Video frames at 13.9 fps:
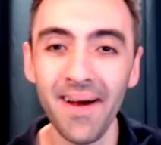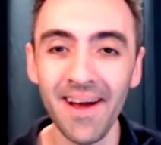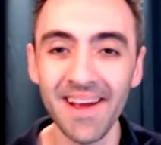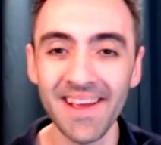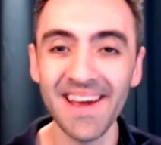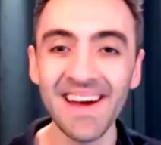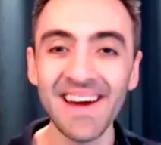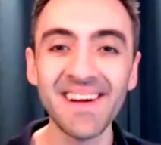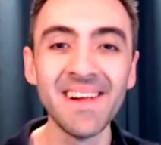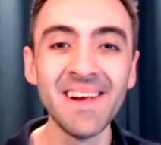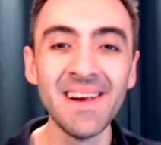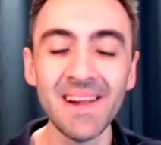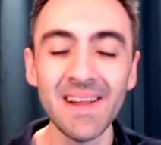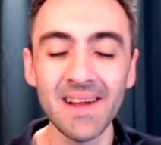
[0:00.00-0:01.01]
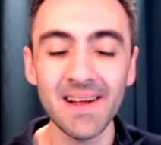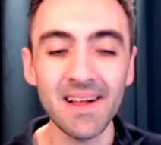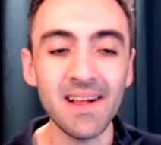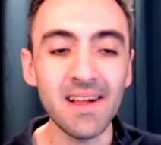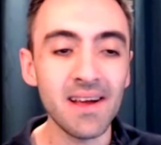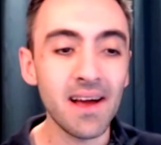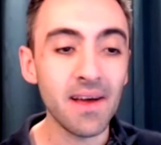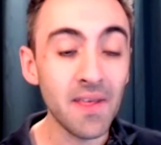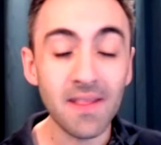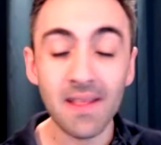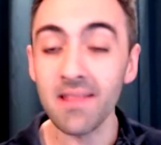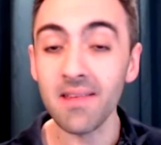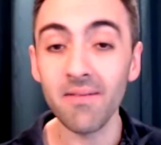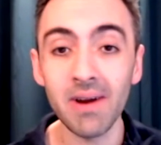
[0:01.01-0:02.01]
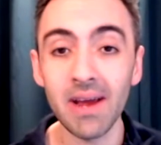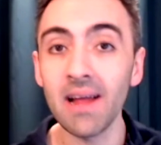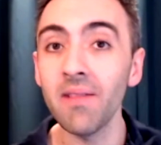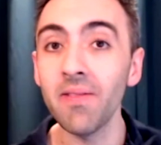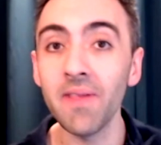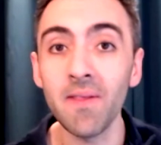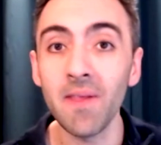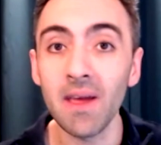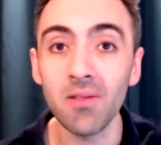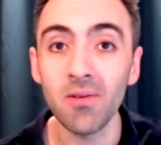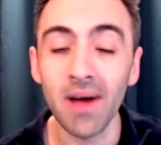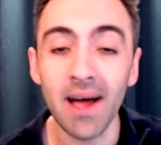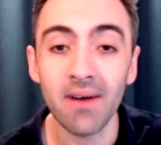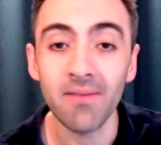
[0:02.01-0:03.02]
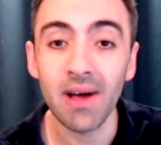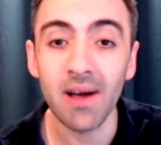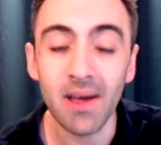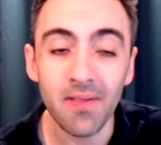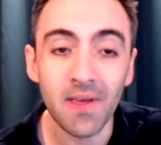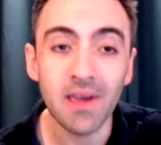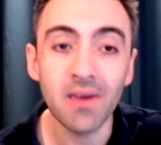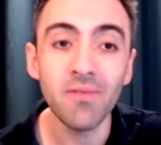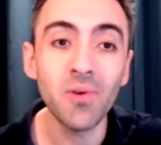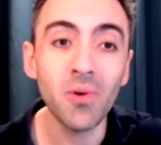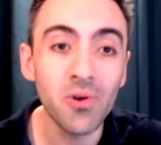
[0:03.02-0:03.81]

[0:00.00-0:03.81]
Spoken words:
Yeah, I think that's a very healthy thing to have. I think if you're